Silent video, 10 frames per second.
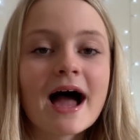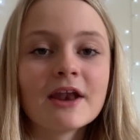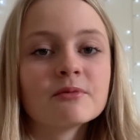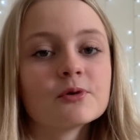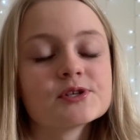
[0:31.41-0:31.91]

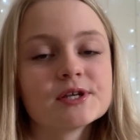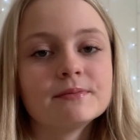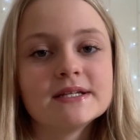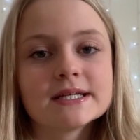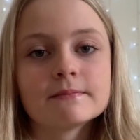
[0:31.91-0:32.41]
and I'm also
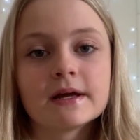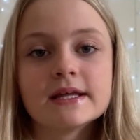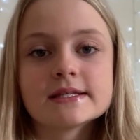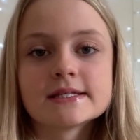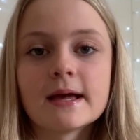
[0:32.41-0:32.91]
meeting my
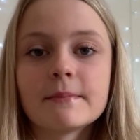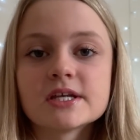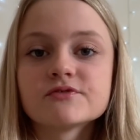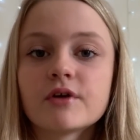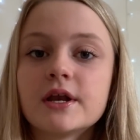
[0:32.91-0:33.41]
internet
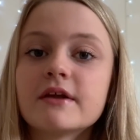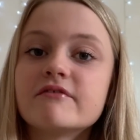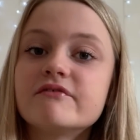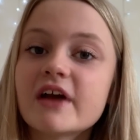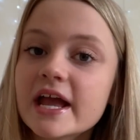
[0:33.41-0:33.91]
best friend,
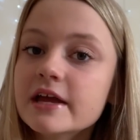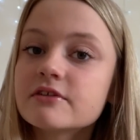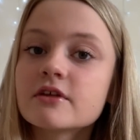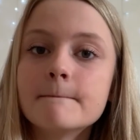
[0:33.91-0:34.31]
Faith.